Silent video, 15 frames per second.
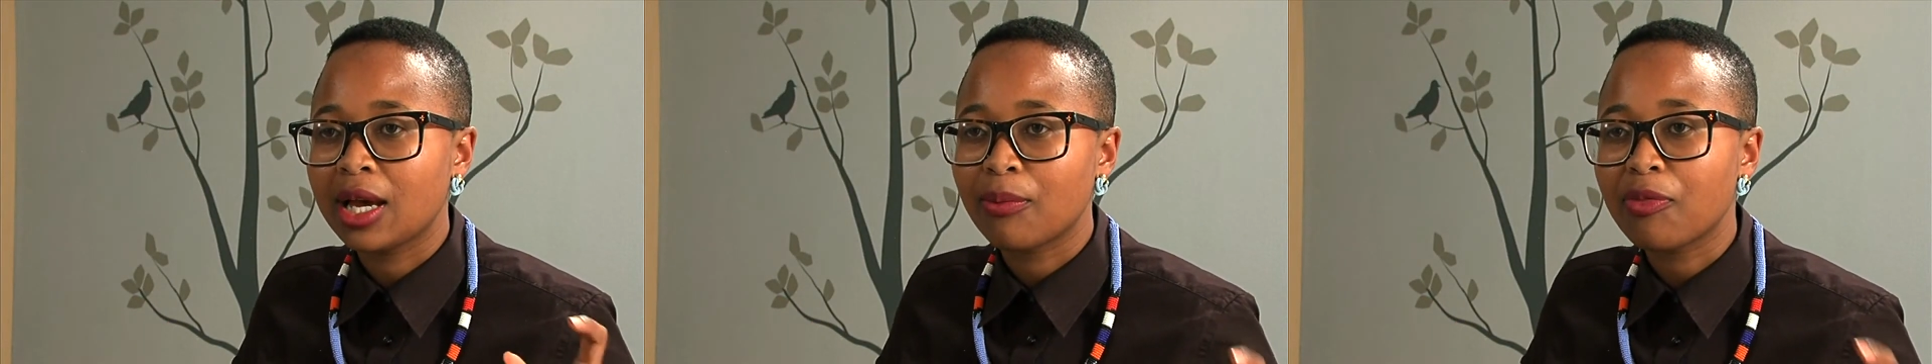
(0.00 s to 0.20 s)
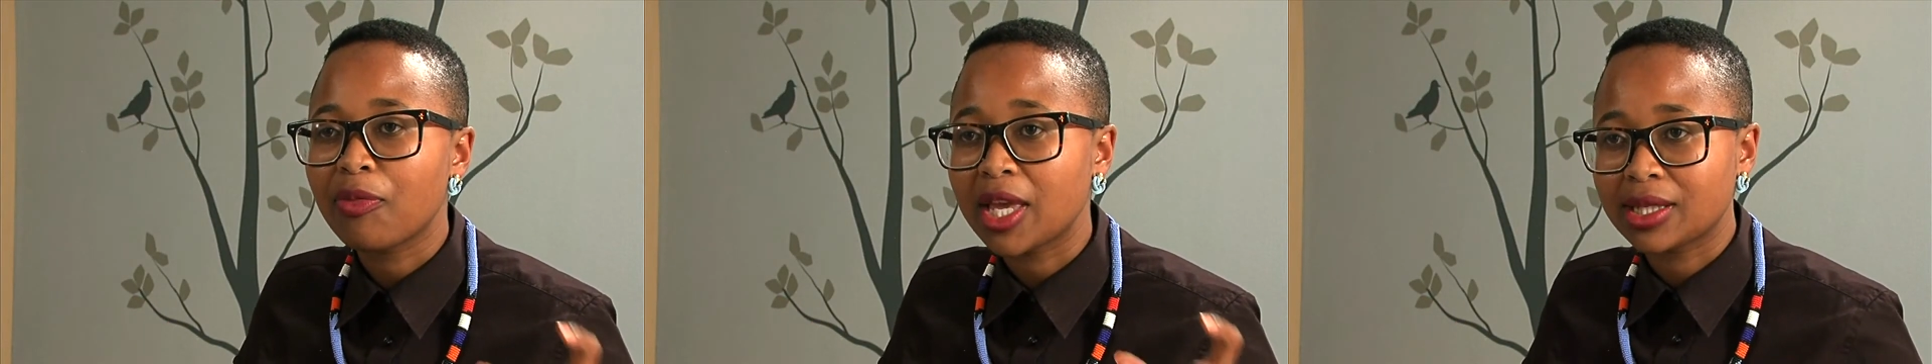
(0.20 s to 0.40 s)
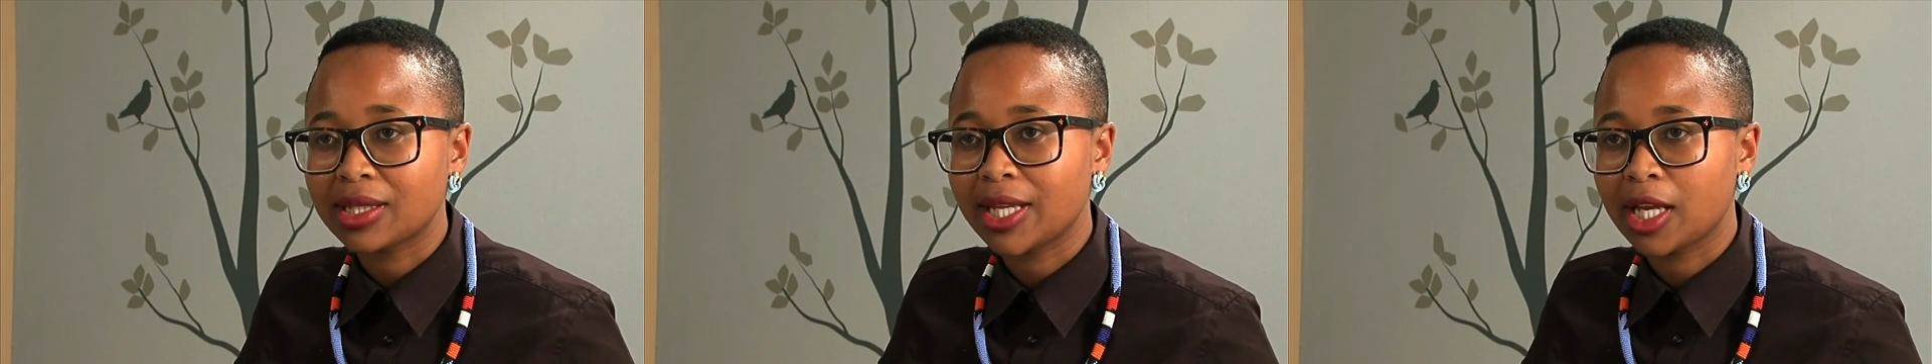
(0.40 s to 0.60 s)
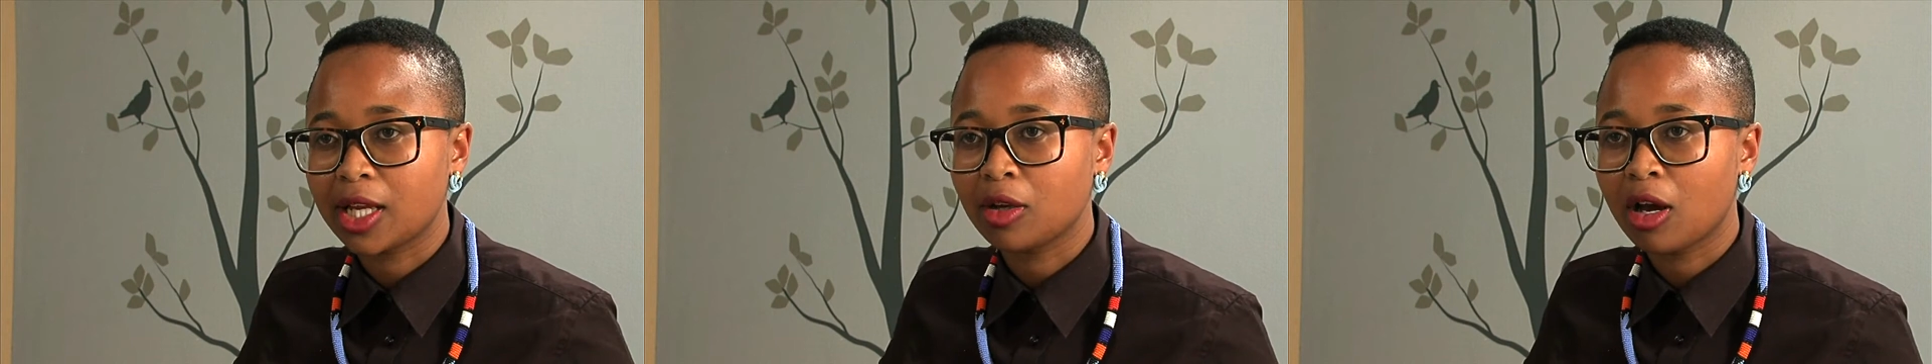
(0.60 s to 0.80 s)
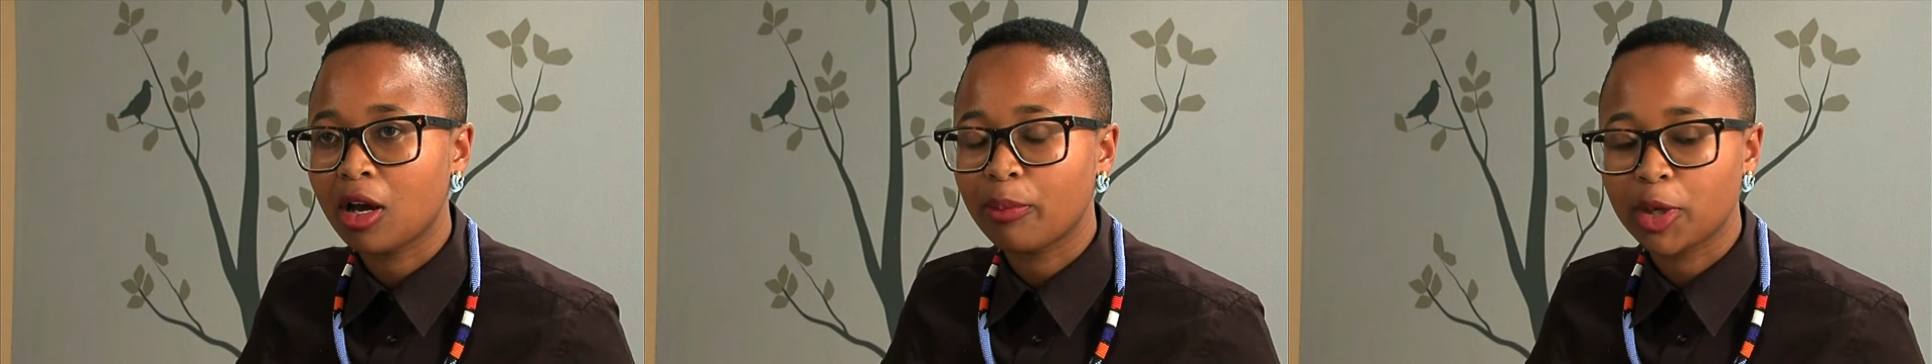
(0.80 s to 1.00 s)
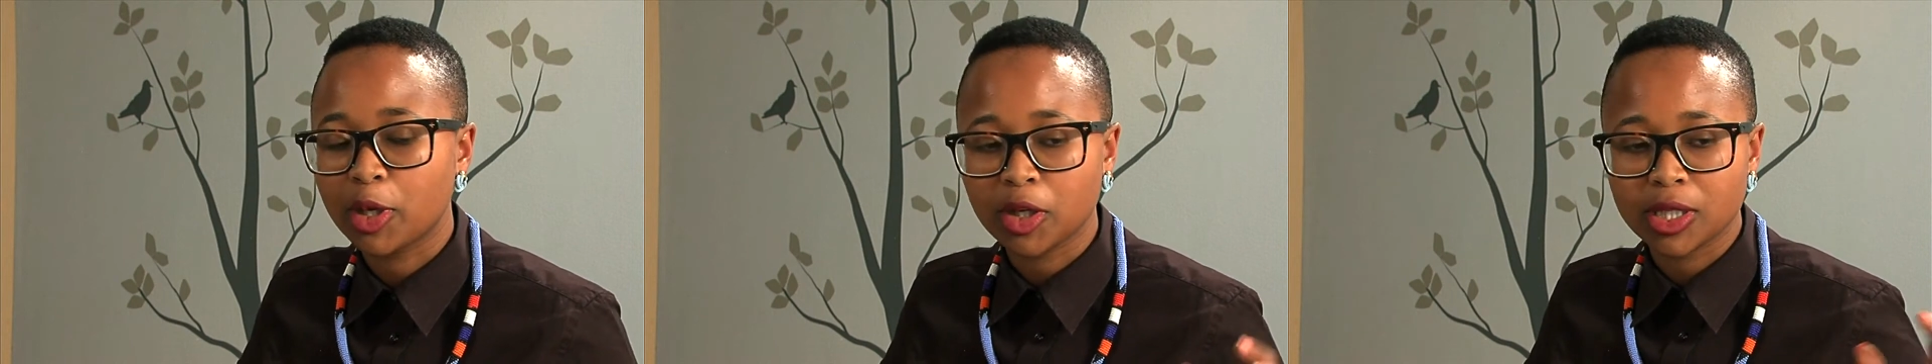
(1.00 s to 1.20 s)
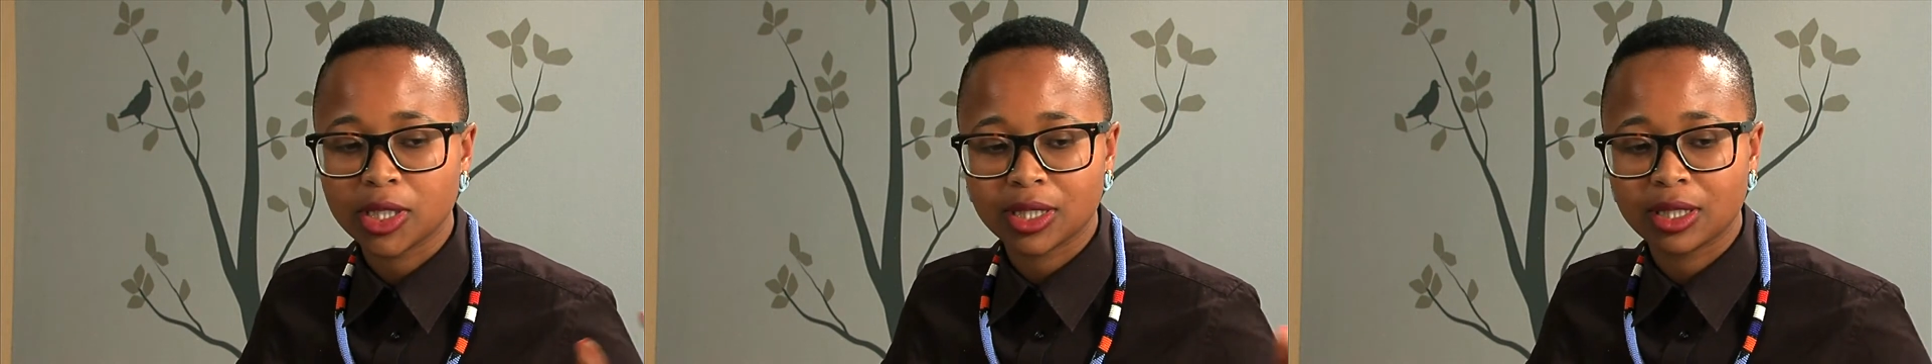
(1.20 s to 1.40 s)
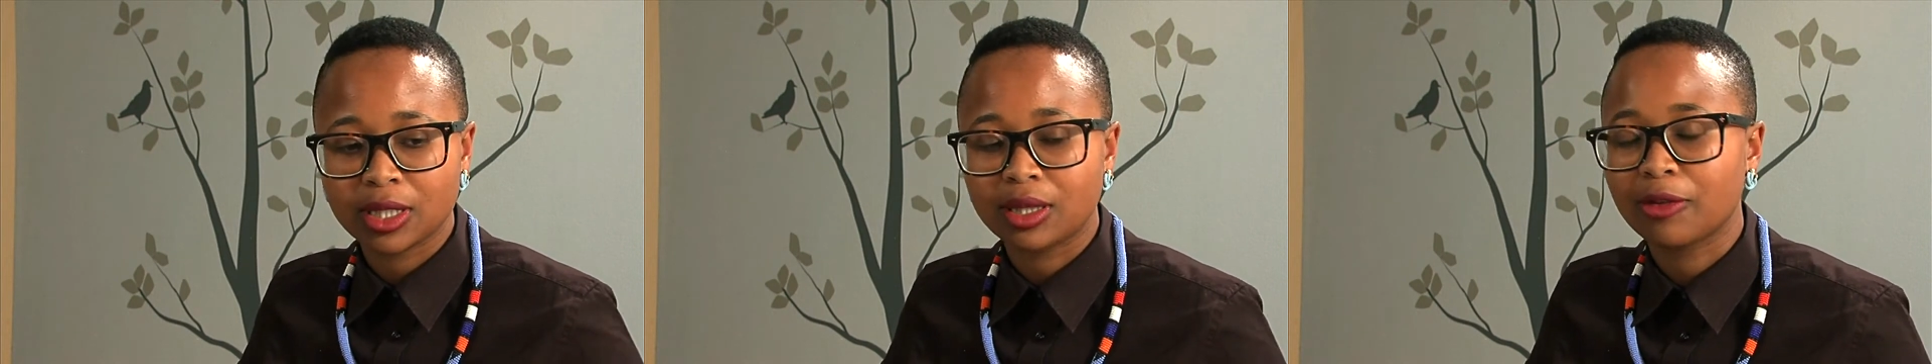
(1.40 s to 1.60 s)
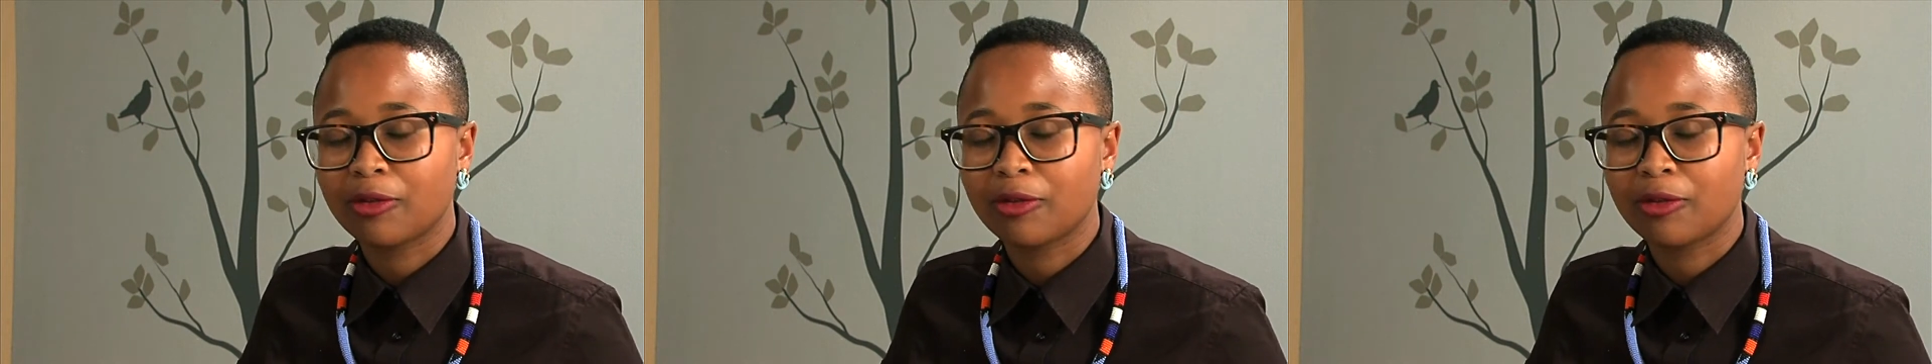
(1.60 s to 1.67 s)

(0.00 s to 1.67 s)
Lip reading: things take long, because the